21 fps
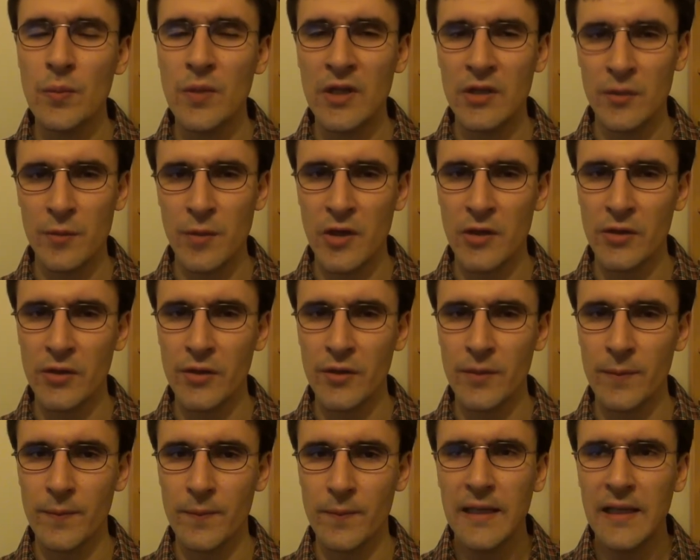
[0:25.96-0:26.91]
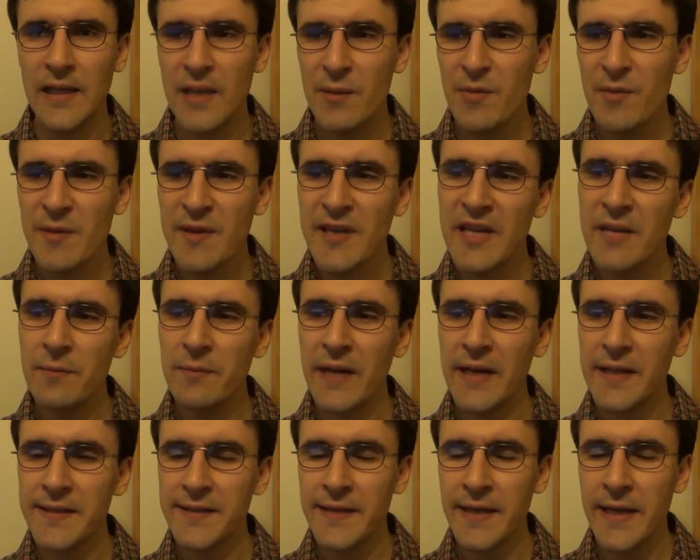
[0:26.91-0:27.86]
Bish Bosch. Let me begin
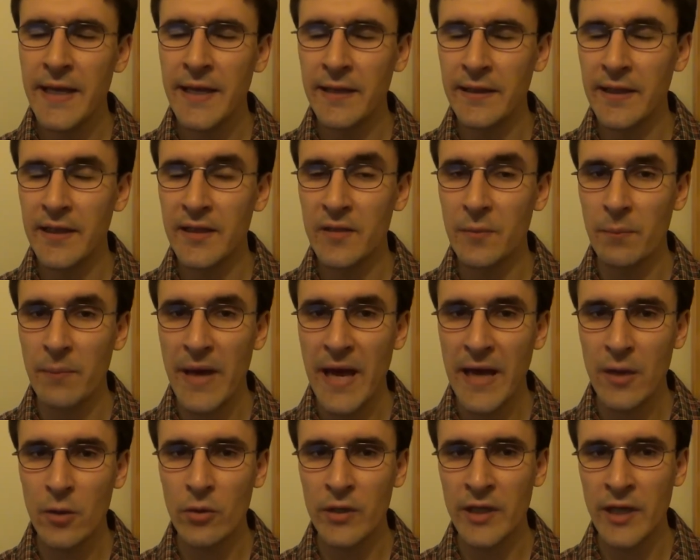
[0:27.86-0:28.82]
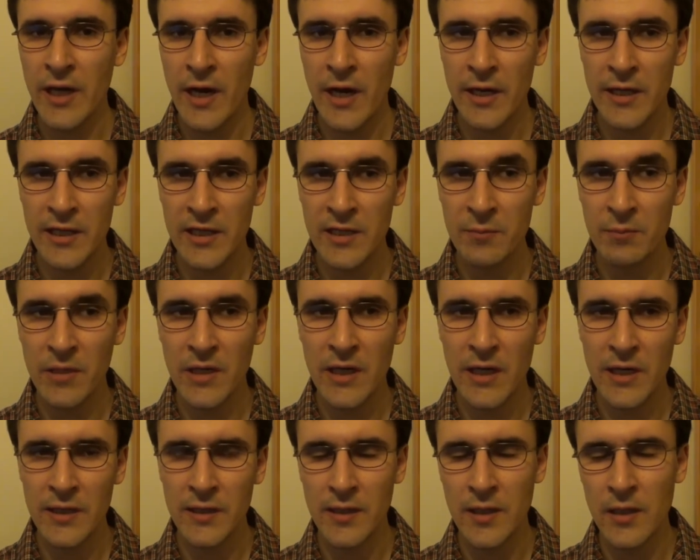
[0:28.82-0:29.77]
by saying that back when I
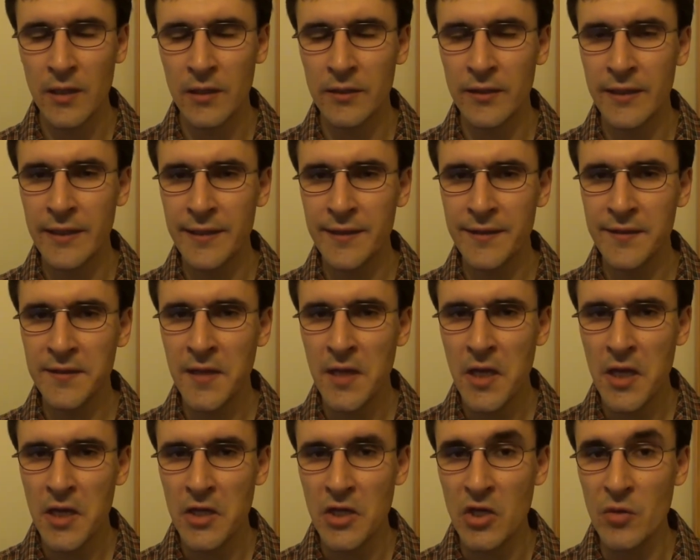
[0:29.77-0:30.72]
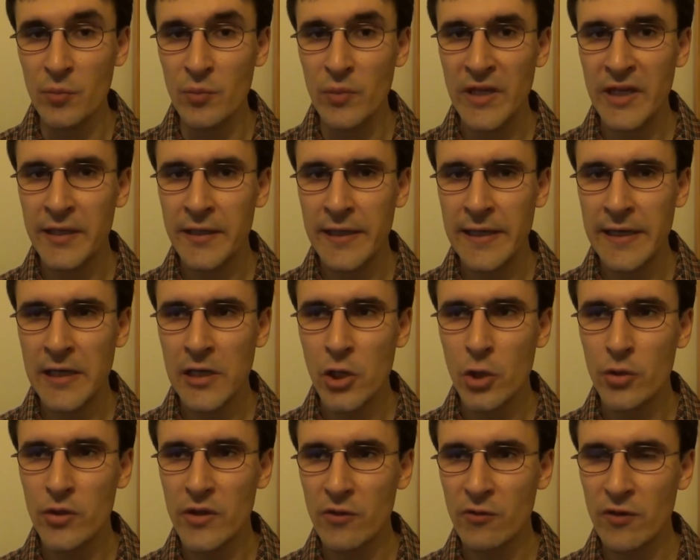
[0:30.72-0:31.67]
embarked on this completely
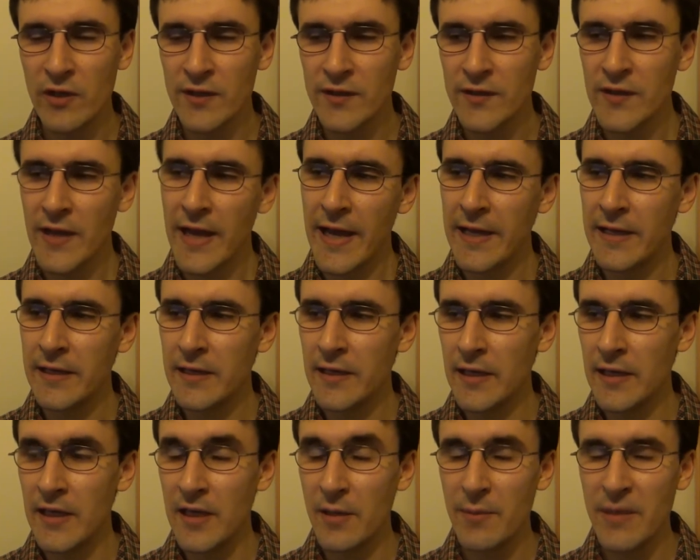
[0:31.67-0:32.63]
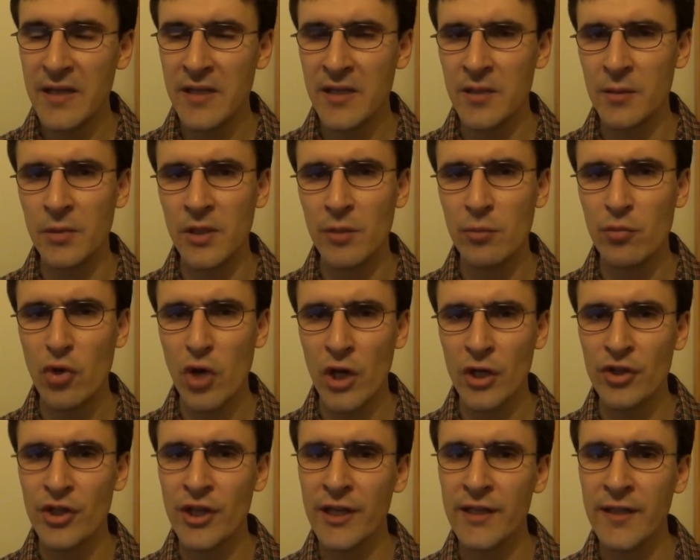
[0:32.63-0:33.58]
ludicrous and lamentable
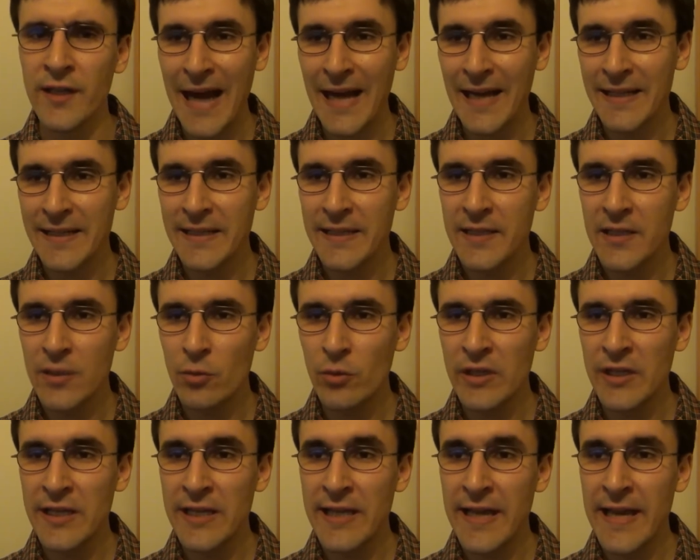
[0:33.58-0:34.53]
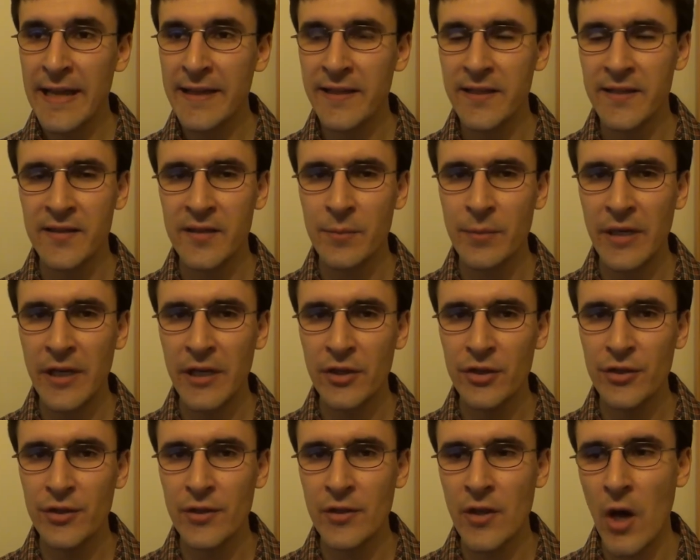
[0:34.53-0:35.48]
project, I did it with the
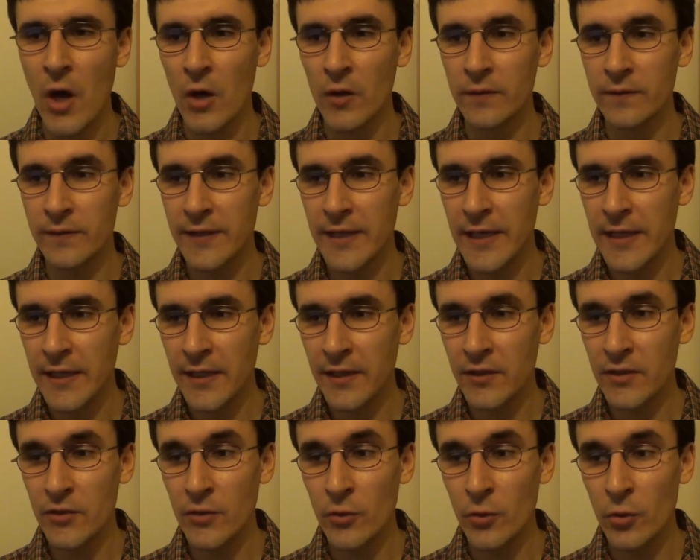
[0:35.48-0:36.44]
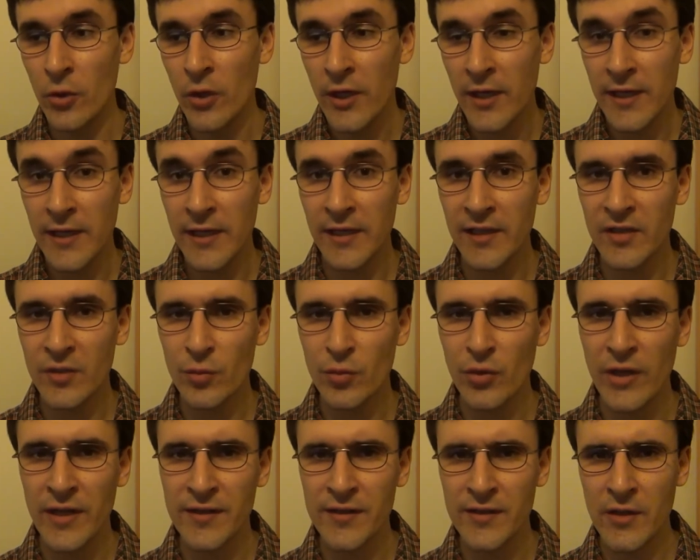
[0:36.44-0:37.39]
anticipation of getting to
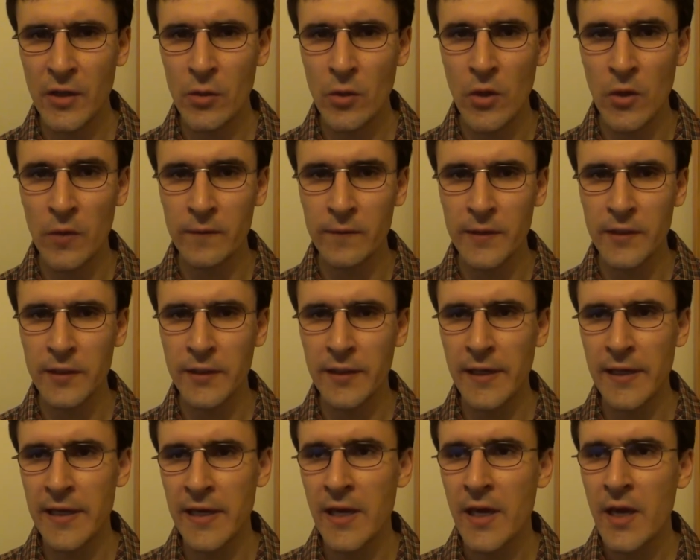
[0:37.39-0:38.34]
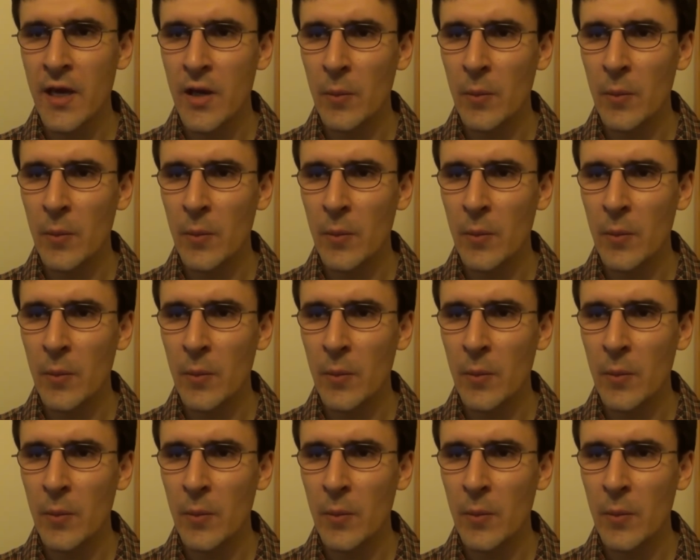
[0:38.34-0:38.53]
express so overtly